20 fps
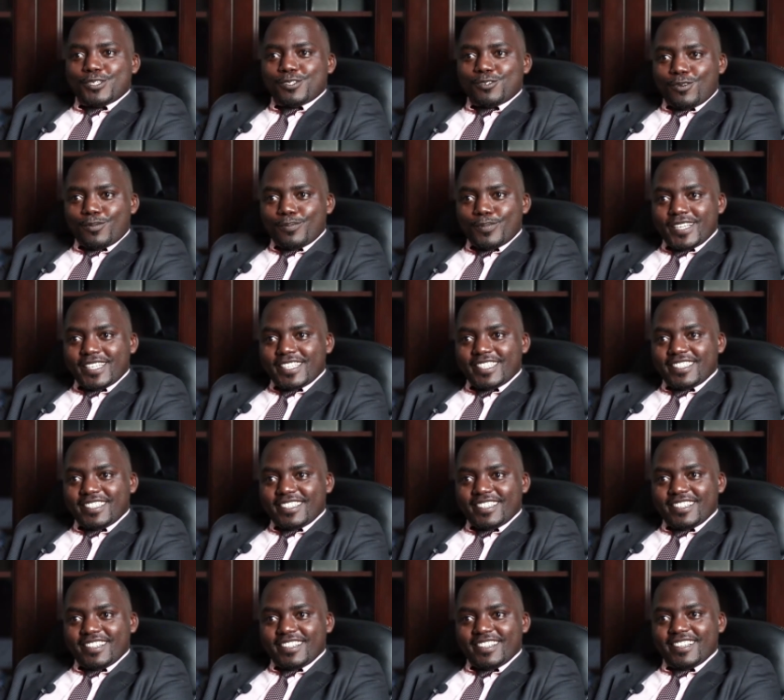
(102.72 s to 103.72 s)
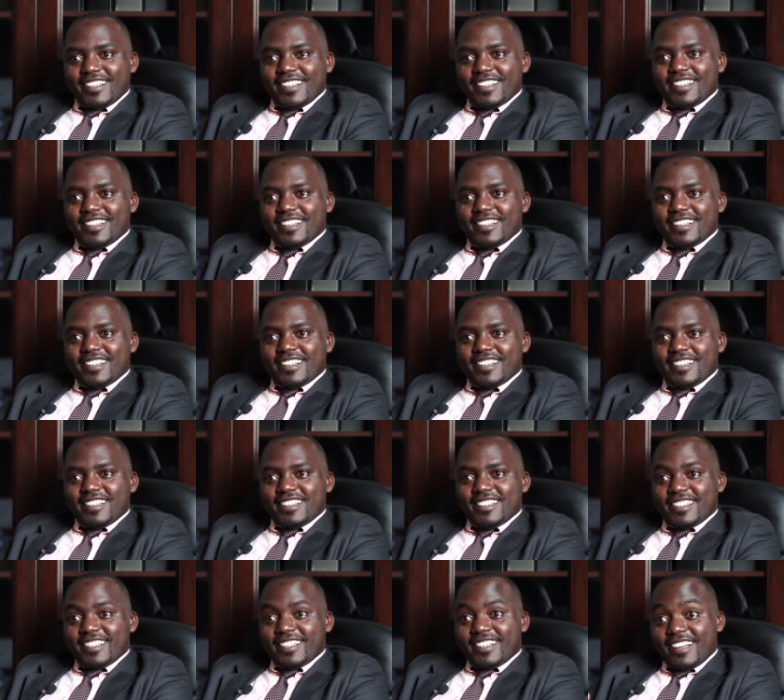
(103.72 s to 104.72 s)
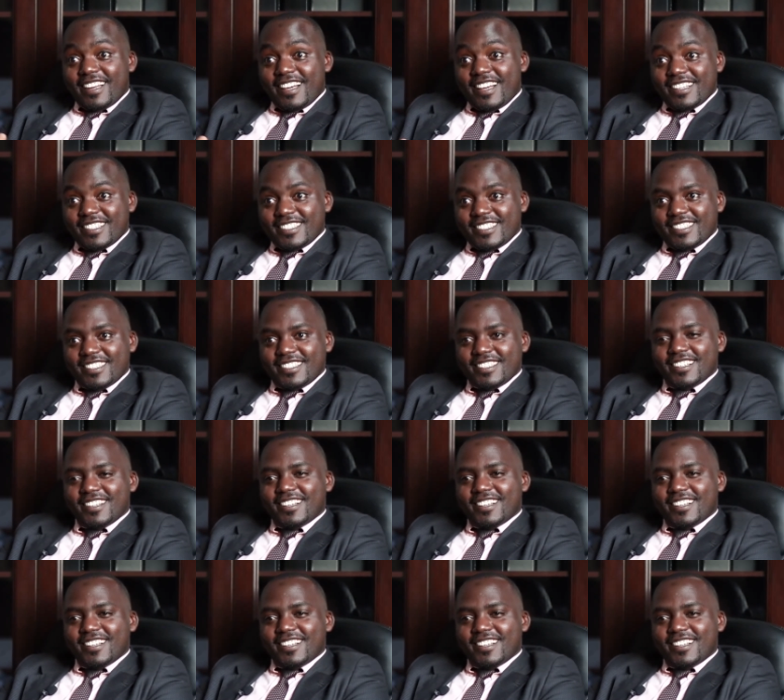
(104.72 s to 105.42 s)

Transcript: so many in the class